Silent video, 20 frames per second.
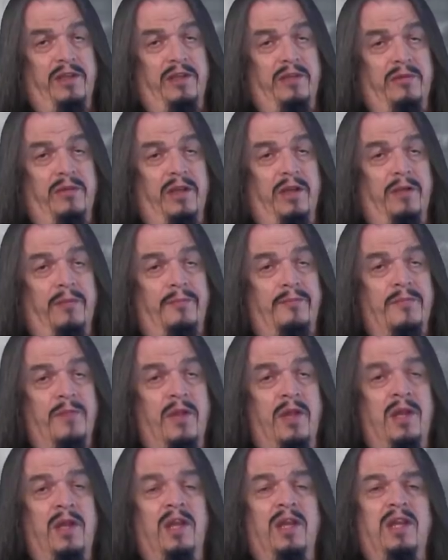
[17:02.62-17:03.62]
than you know.
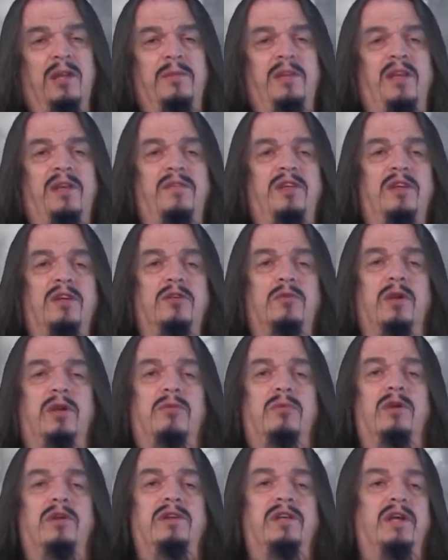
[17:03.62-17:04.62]
Let me give you a quick
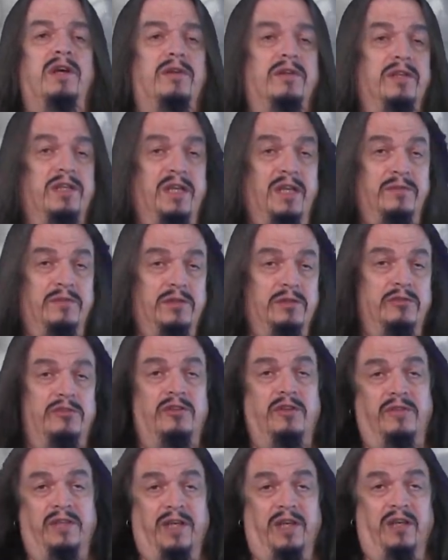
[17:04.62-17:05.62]
rundown on the
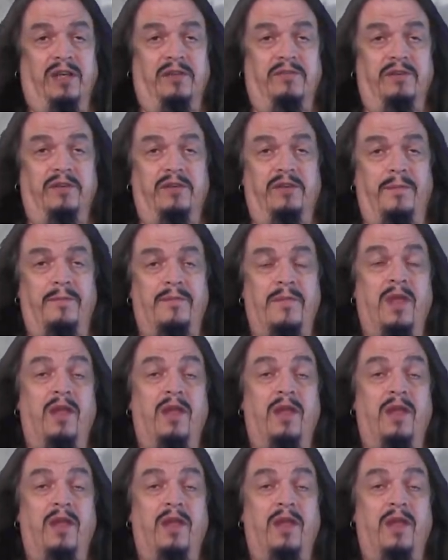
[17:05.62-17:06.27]
evolution of the elephant.